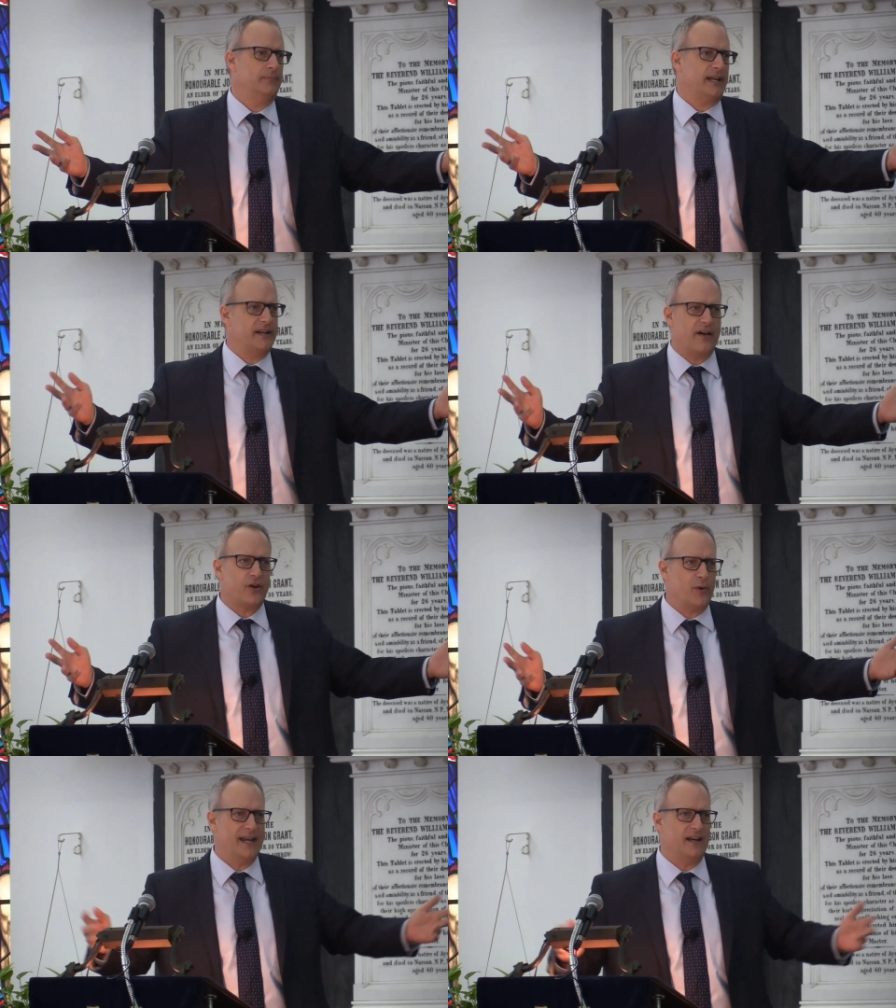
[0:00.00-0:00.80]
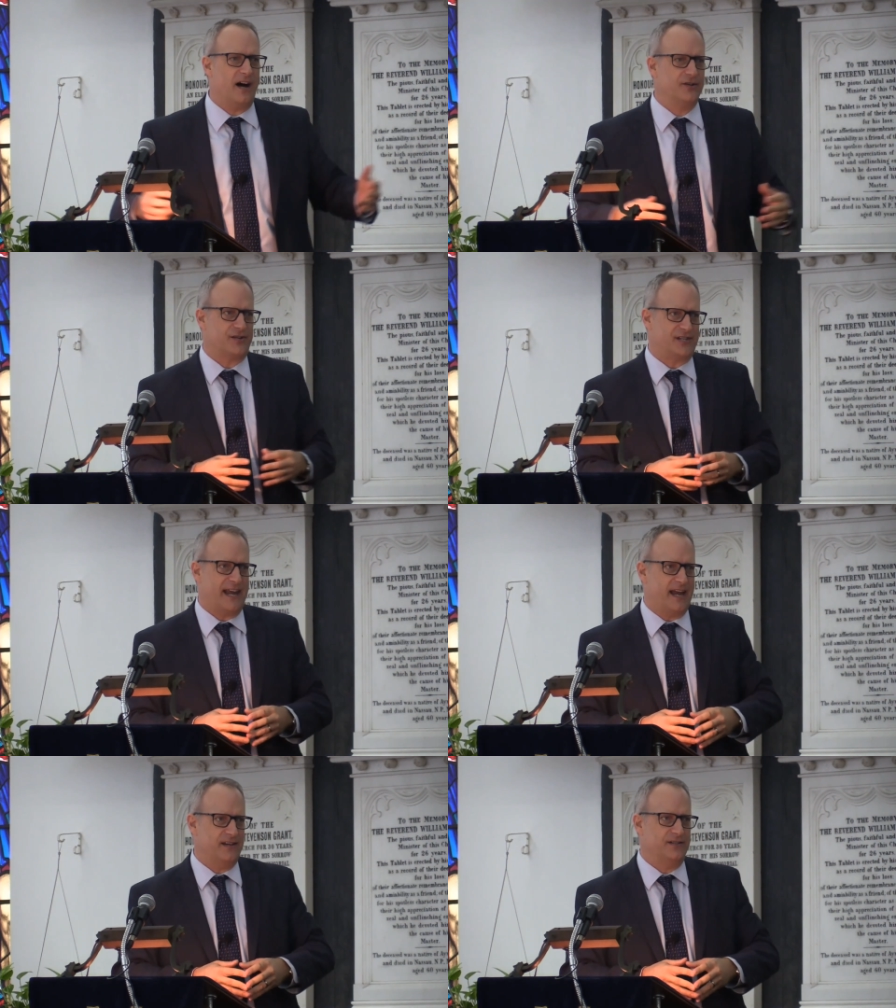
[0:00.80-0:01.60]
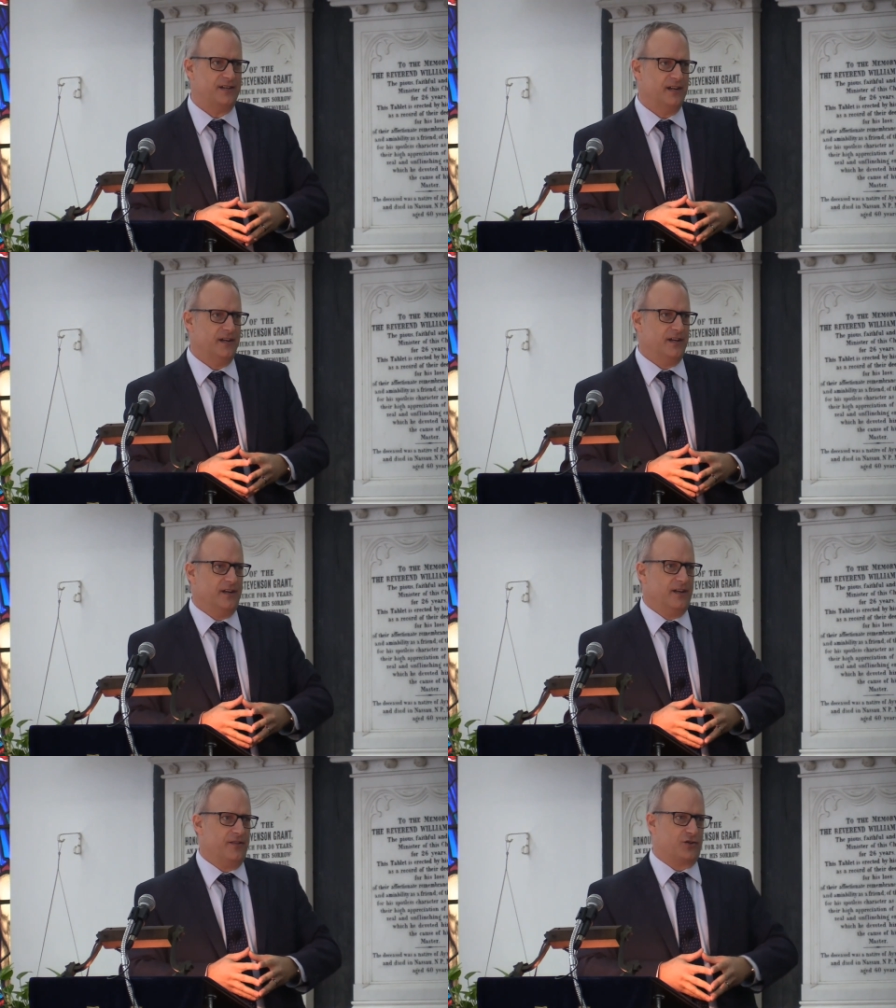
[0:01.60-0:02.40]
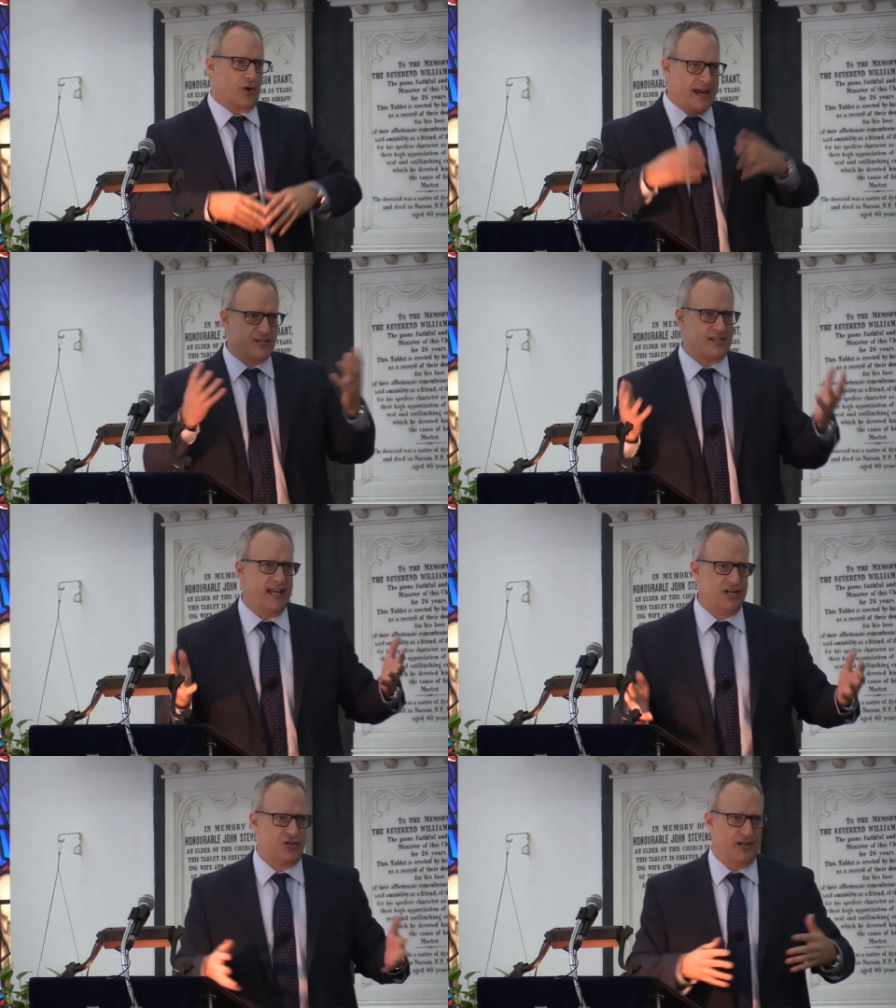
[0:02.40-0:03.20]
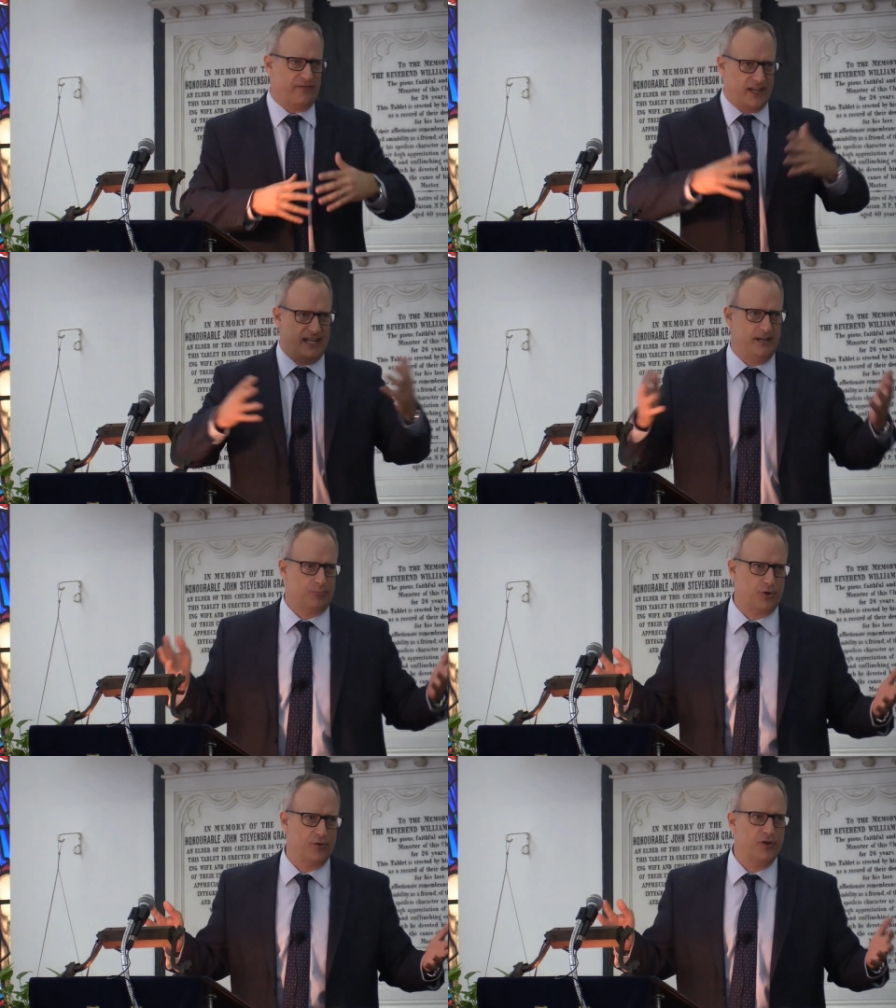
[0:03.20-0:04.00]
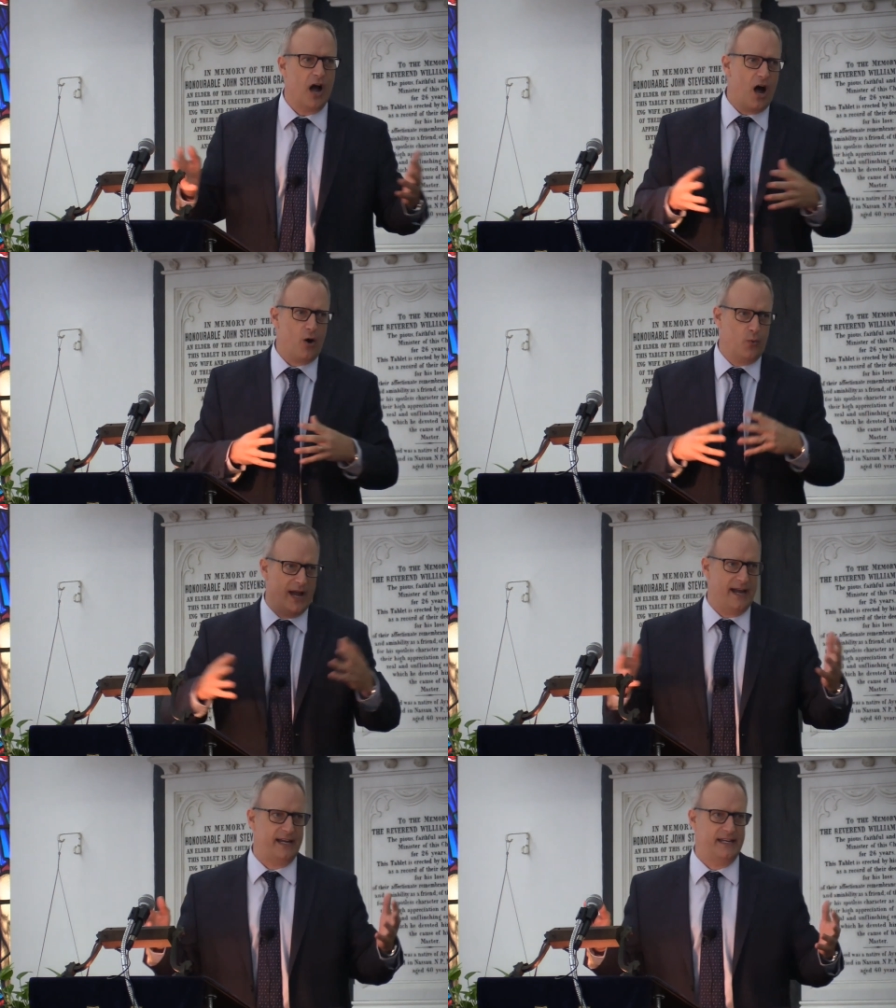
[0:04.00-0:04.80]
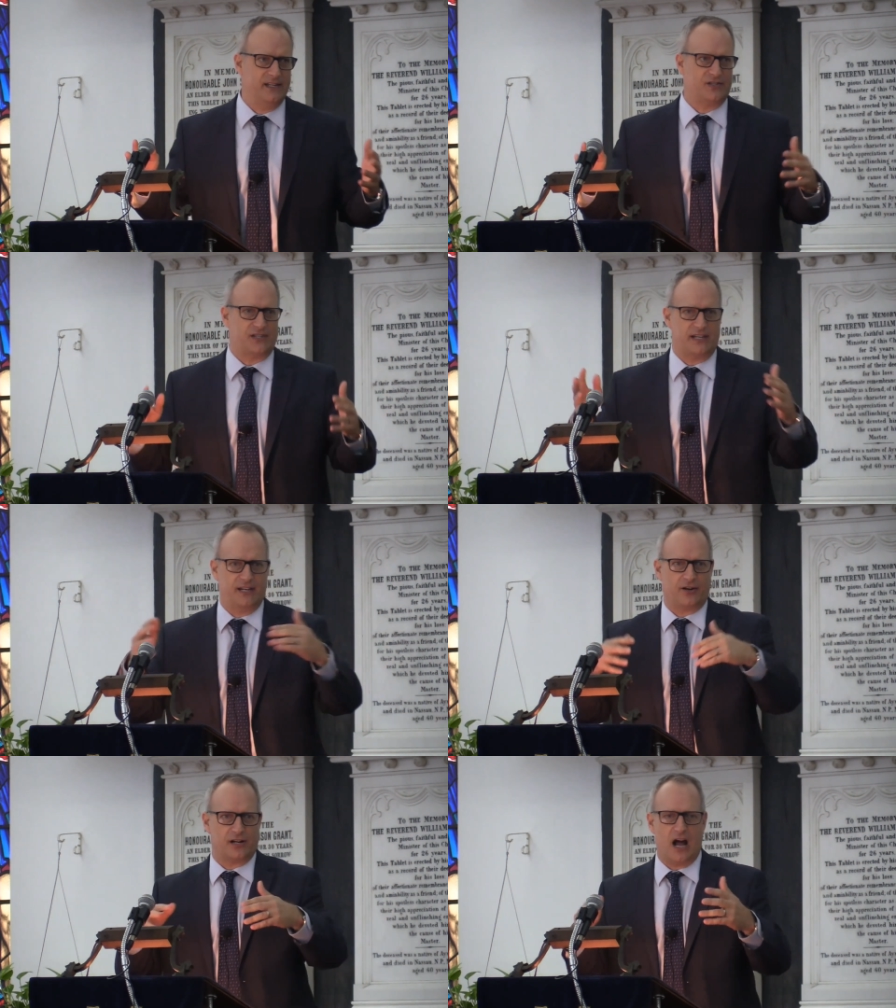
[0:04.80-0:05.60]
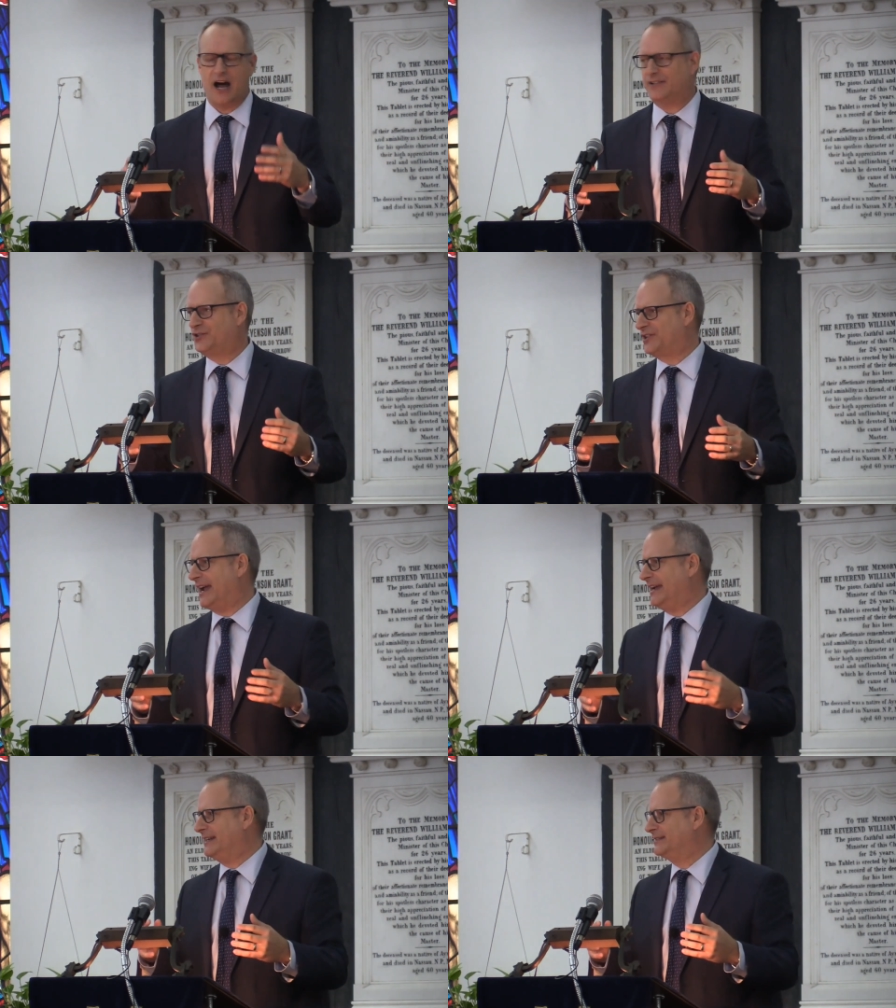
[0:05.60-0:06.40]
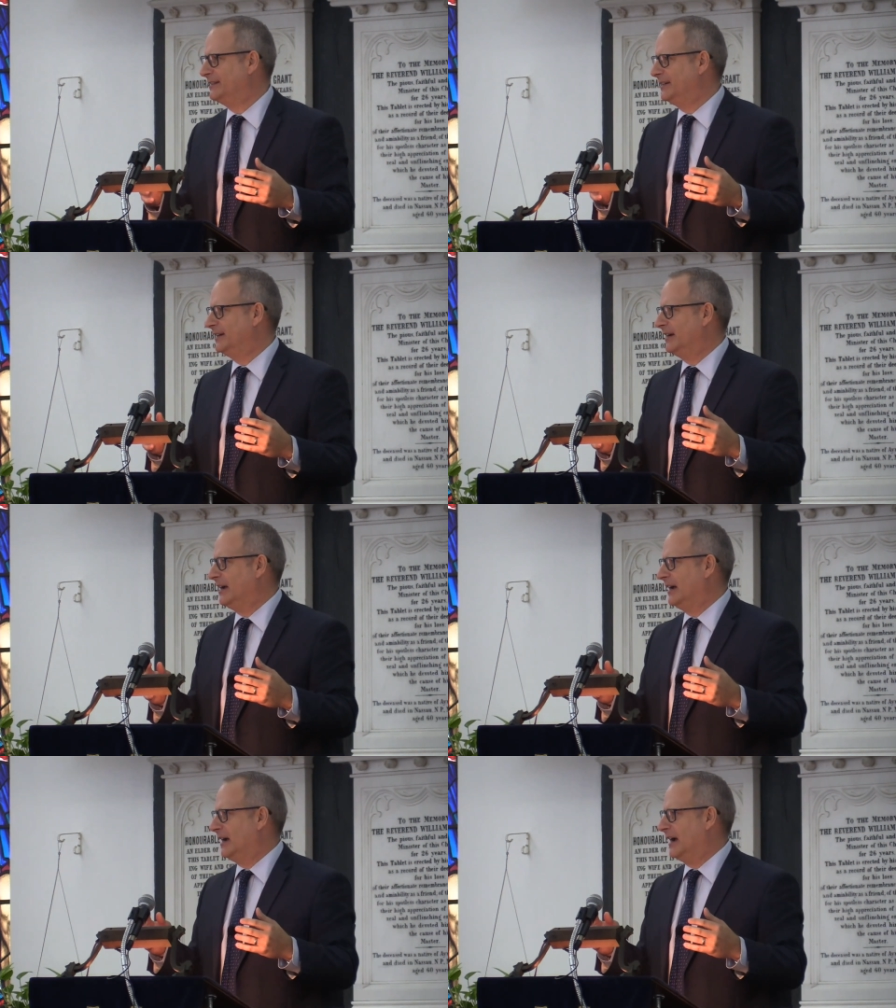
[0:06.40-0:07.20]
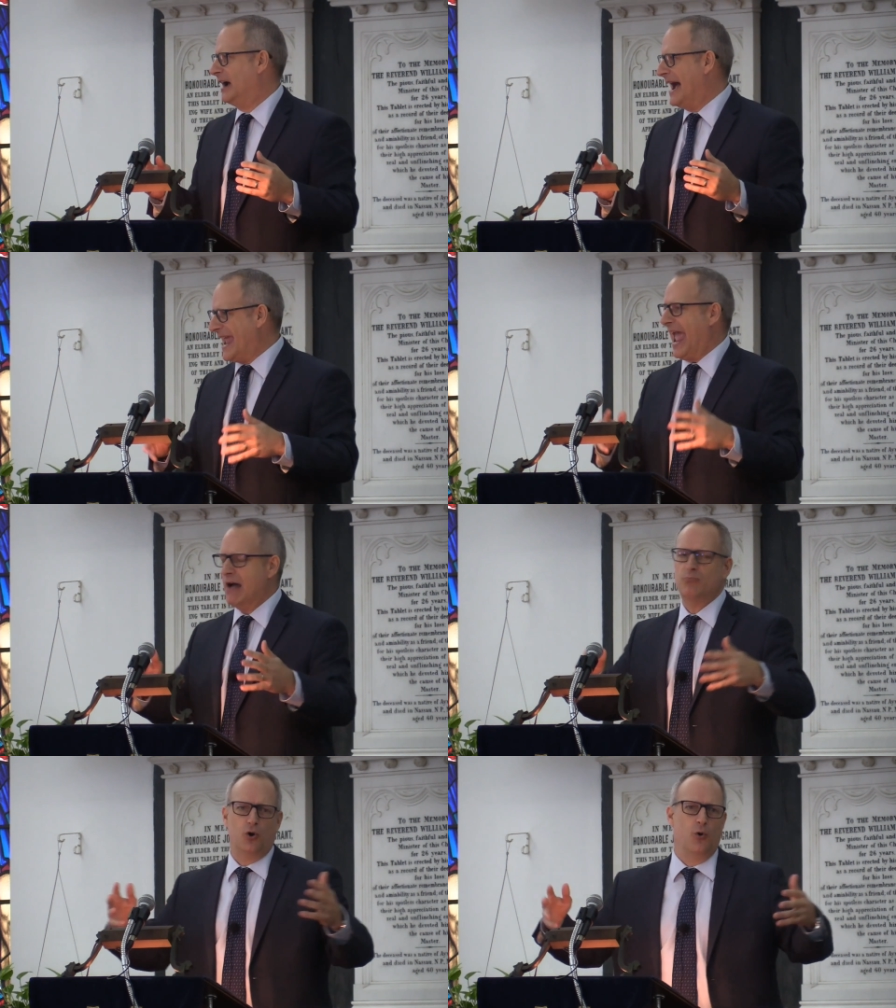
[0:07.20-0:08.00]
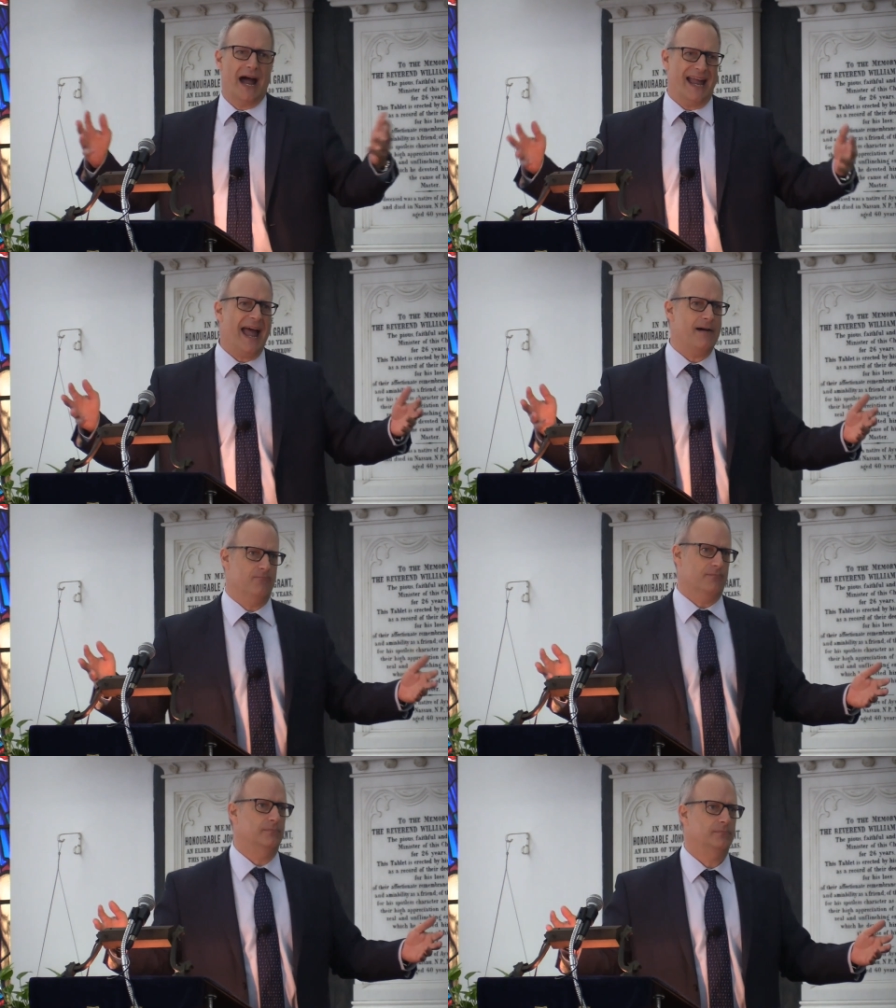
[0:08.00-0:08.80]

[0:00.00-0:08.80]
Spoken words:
But another way to understand the translation of the Hebrew Yahweh is to hear God saying, I am who I am.